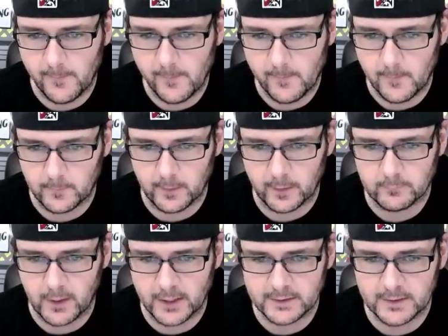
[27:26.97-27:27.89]
Okay, I
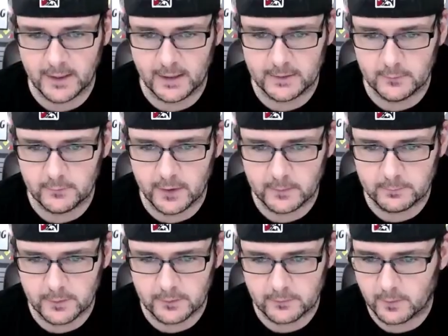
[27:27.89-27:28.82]
did not know that. Same. But,
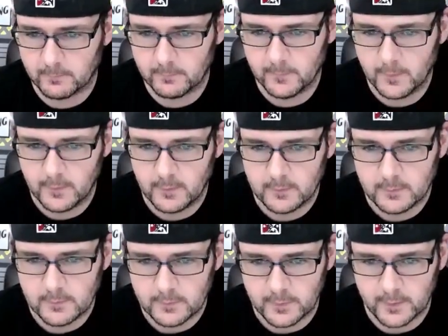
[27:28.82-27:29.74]
uh,
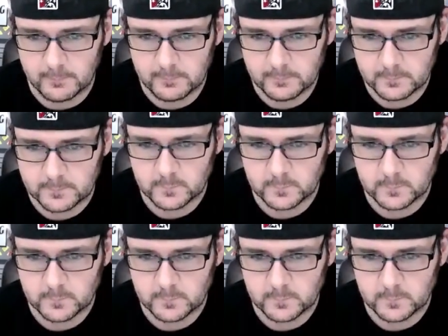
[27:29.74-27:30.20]
yep. Same